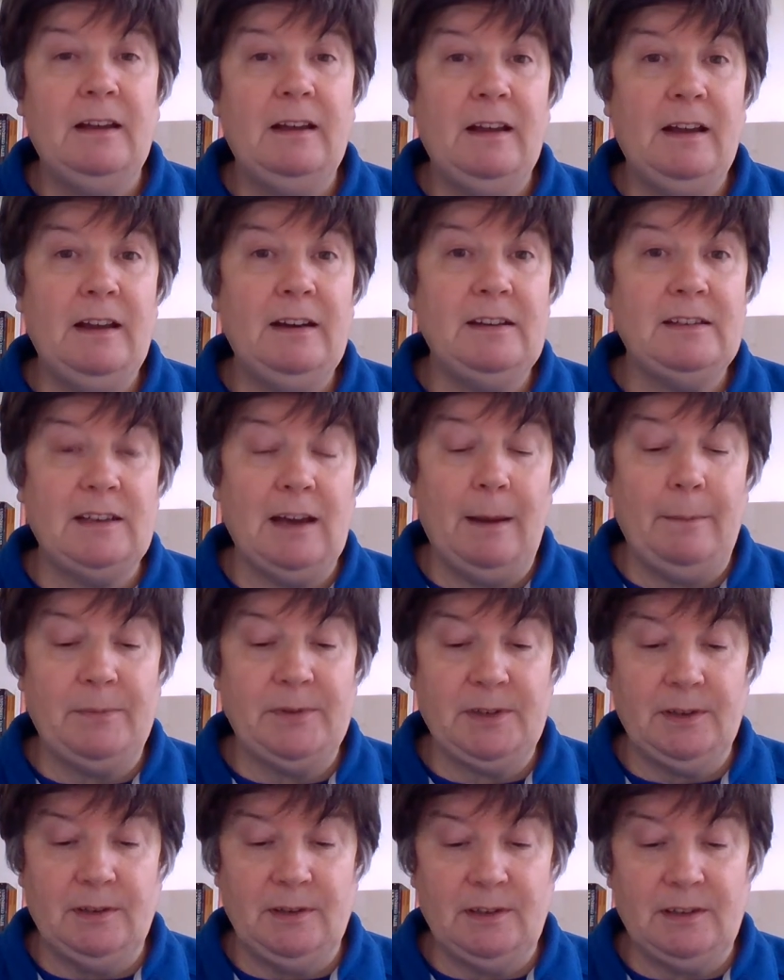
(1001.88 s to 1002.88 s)
In his
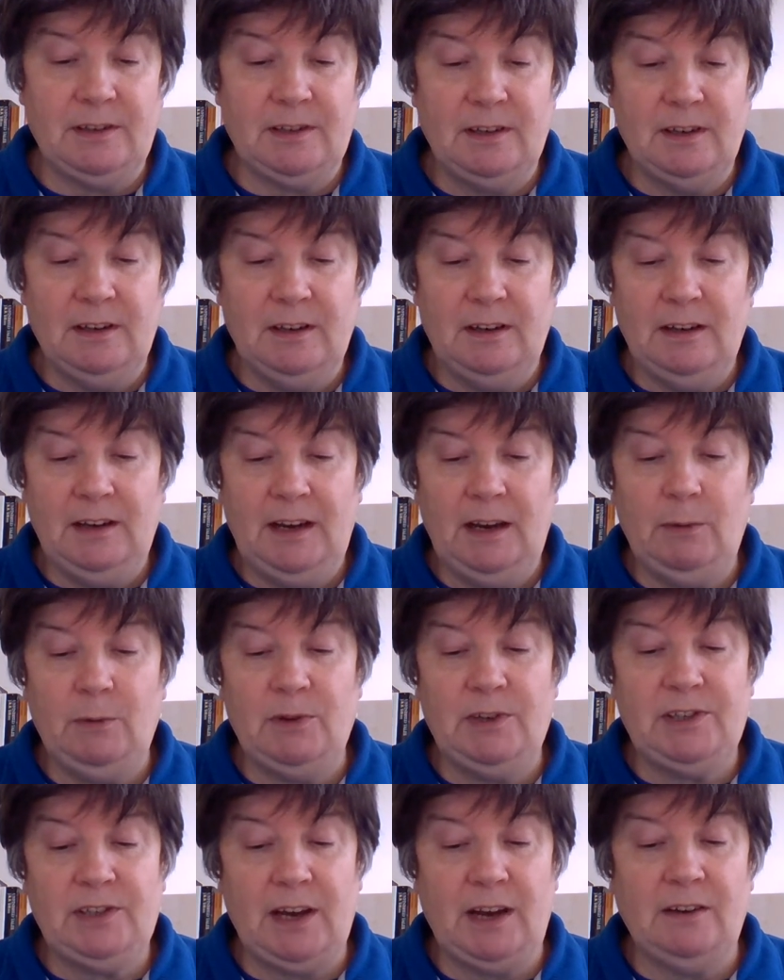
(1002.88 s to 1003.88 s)
absence, he
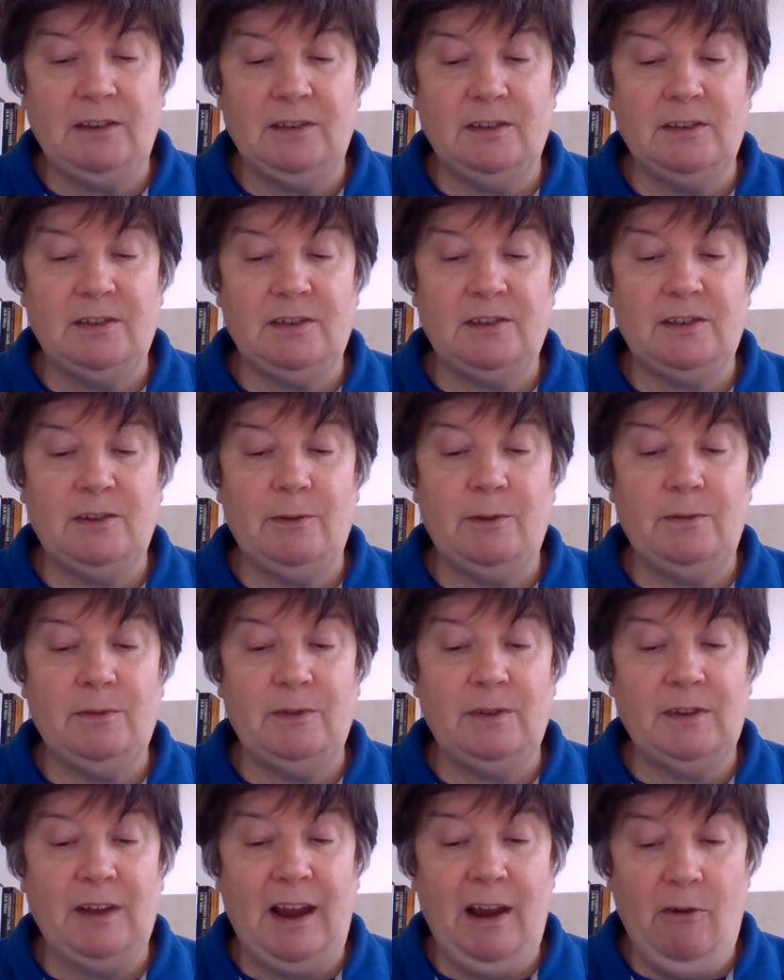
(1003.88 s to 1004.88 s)
was sentenced to
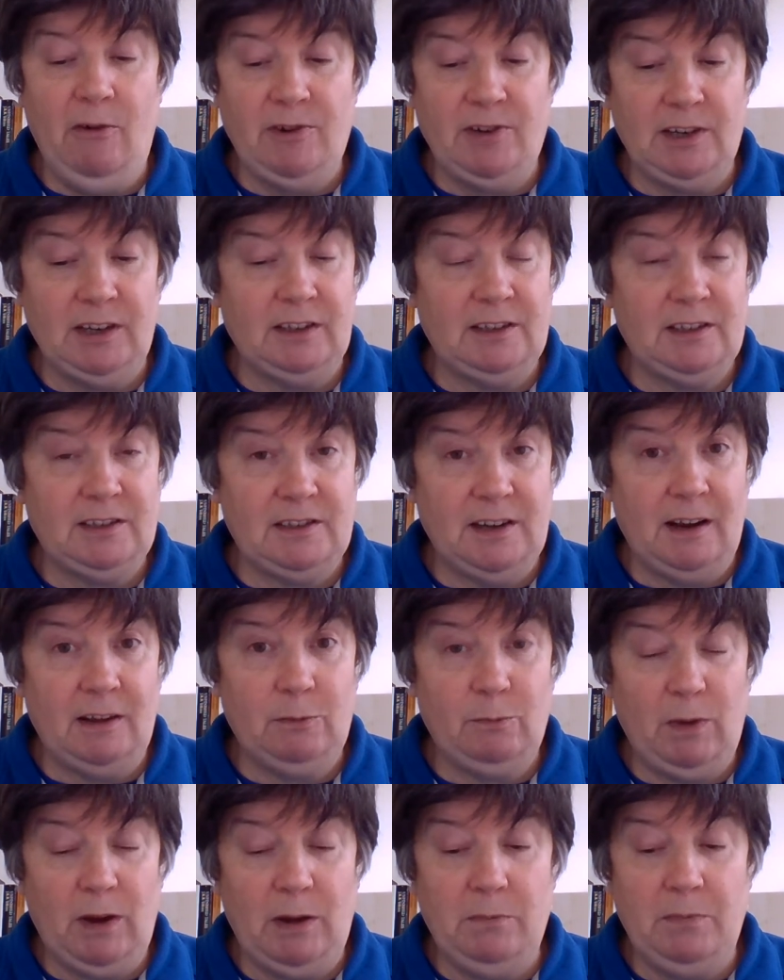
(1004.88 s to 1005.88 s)
the heretic's
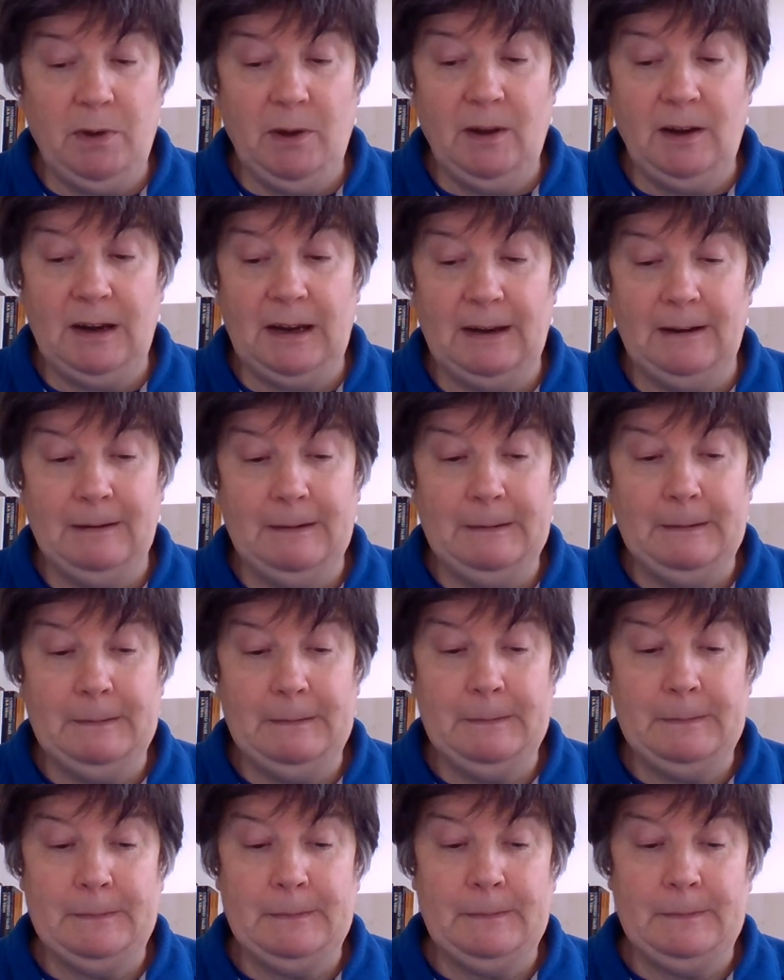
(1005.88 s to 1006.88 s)
death by burning.
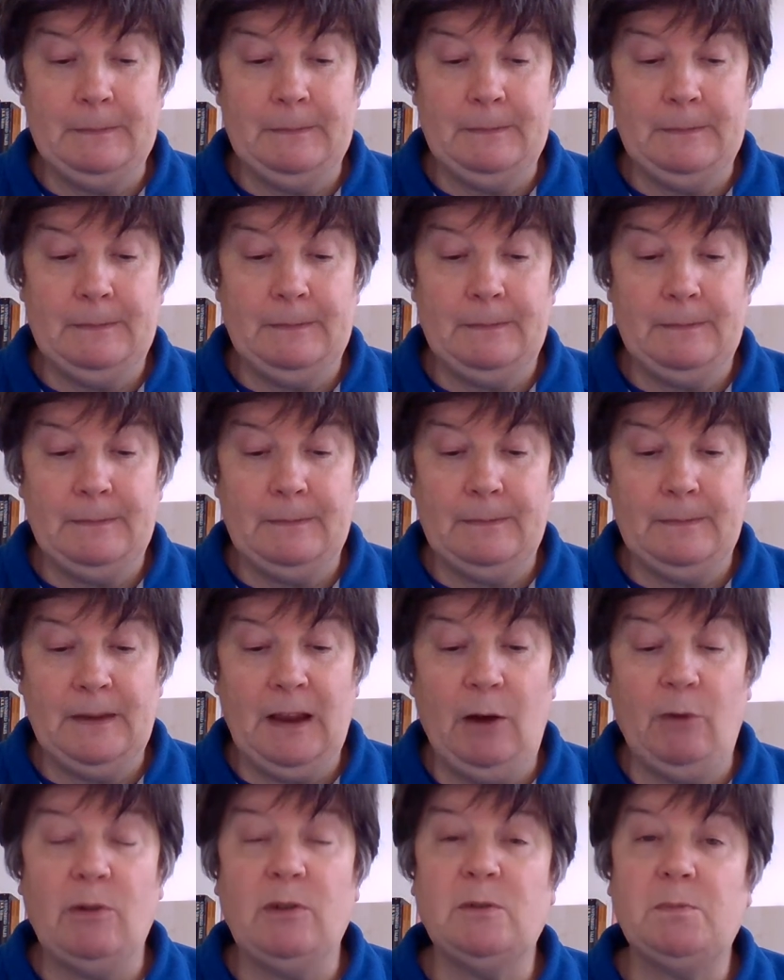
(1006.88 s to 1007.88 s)

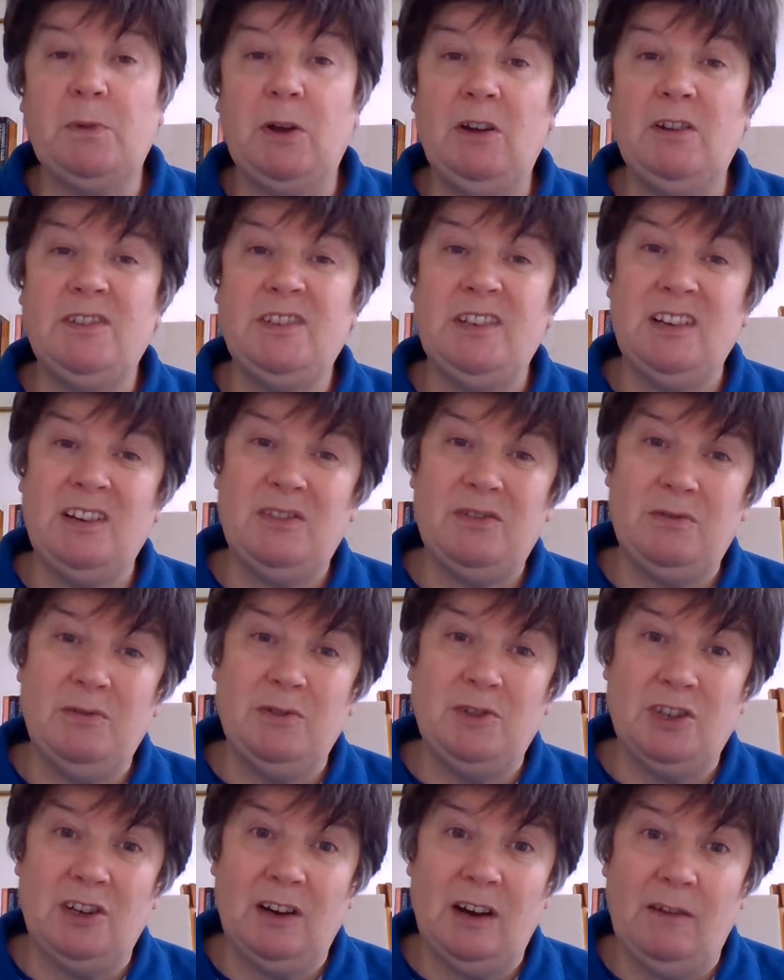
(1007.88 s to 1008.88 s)
Now, he was passing through
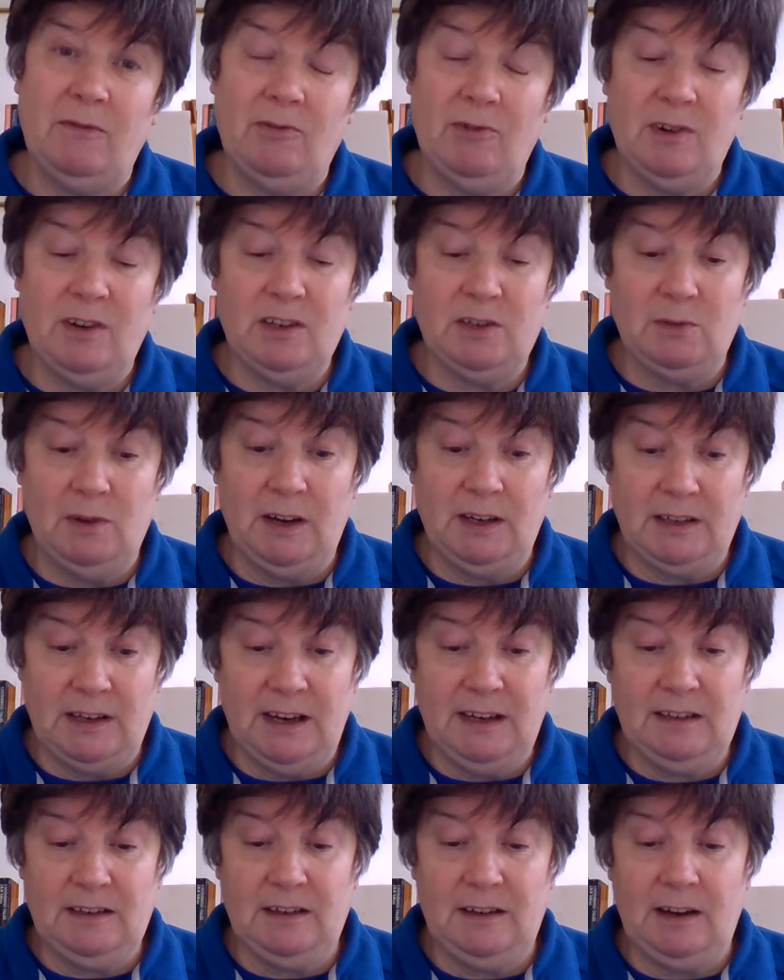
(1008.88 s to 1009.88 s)
Geneva on his way to
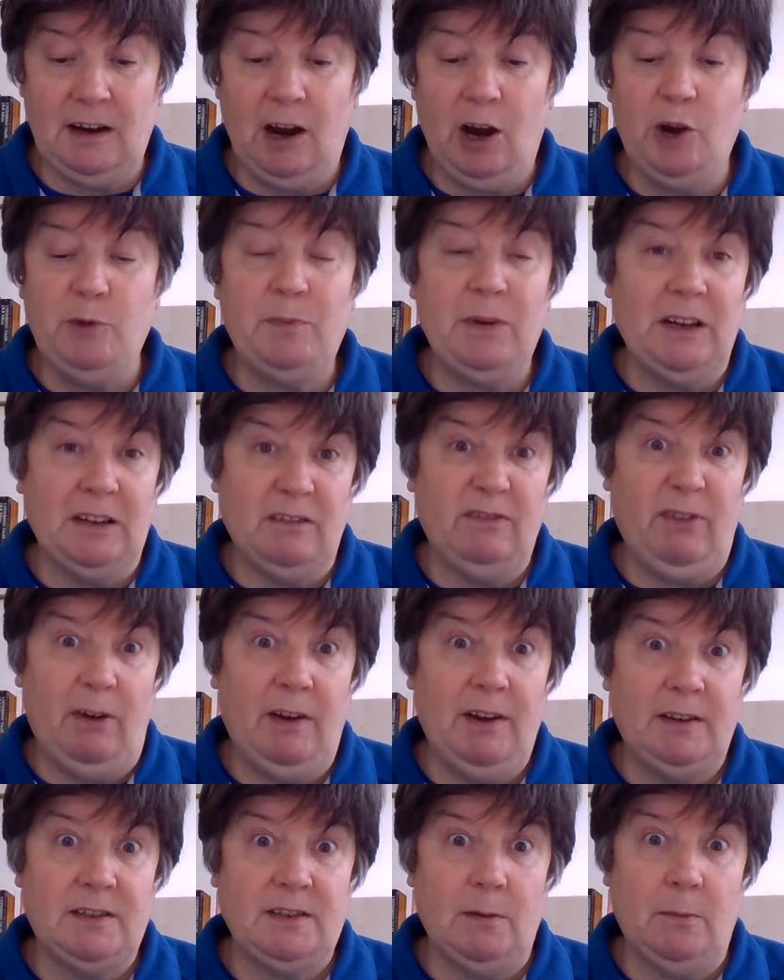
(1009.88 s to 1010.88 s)
Italy, hoping to
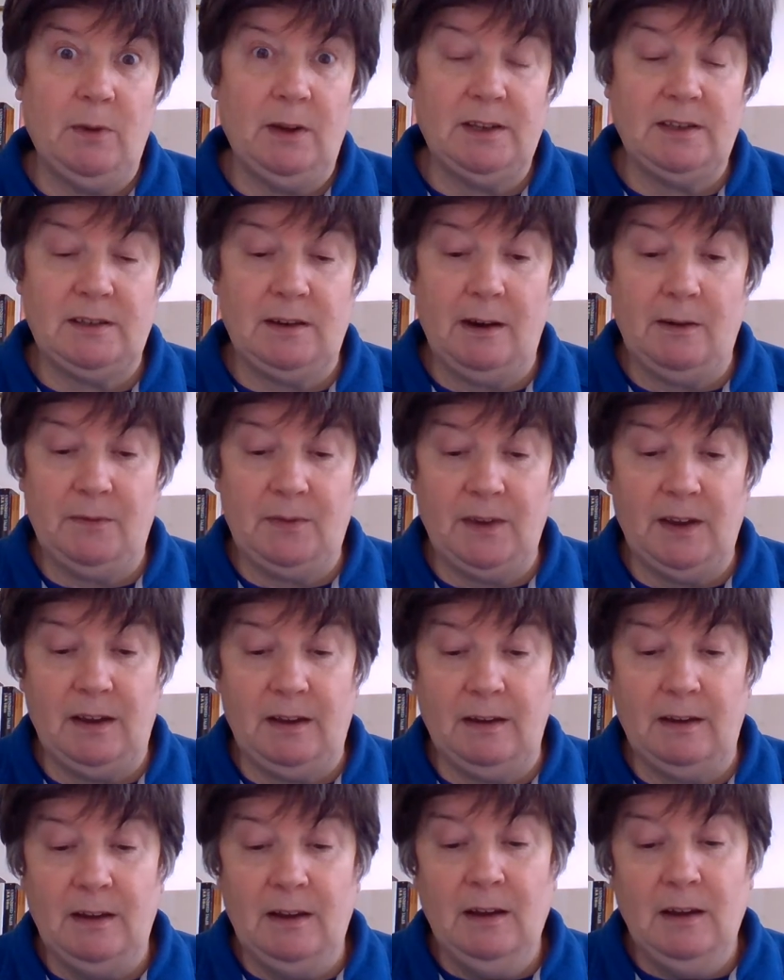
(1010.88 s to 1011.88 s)
find somewhere safe
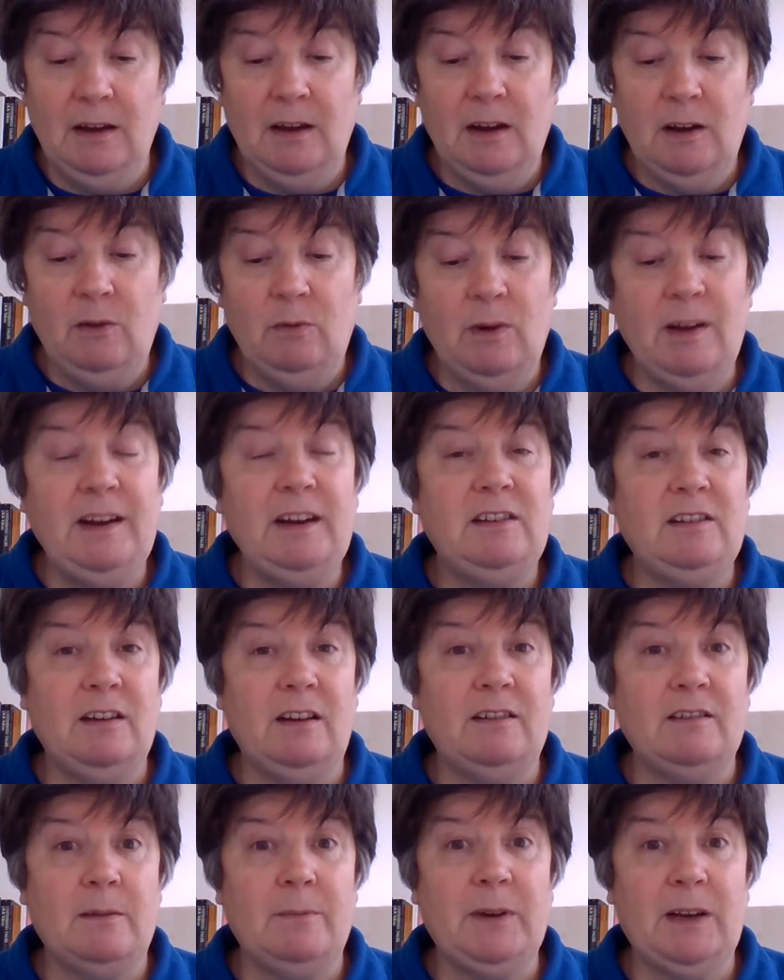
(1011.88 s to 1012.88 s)
there, when he
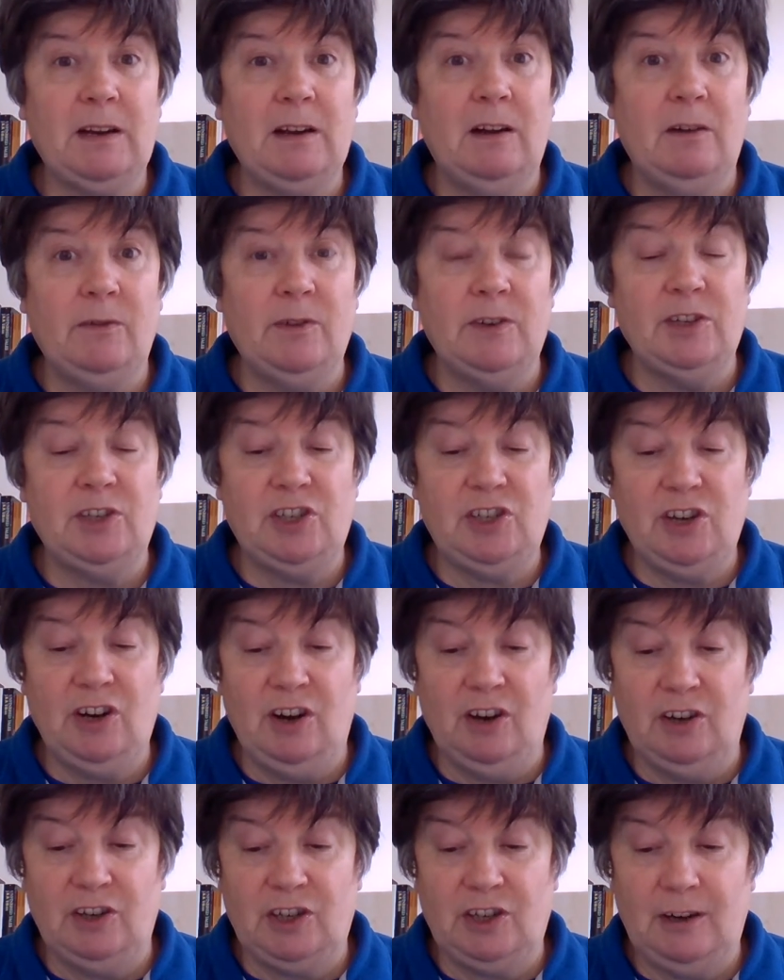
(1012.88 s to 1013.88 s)
turned up at Calvin's
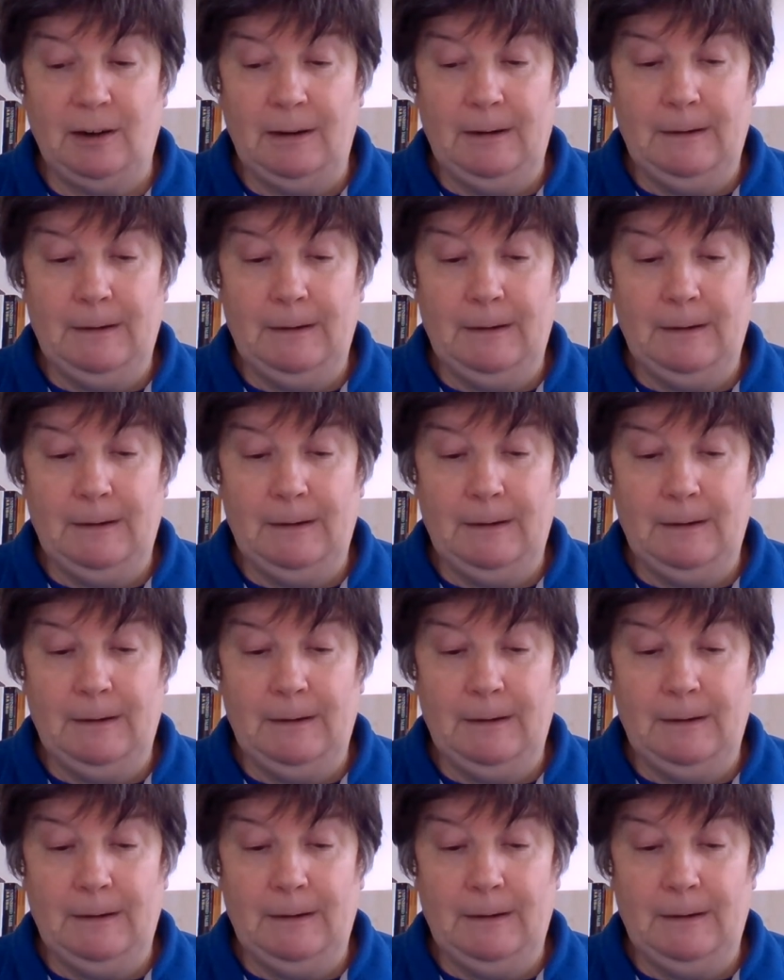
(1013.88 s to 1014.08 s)
church.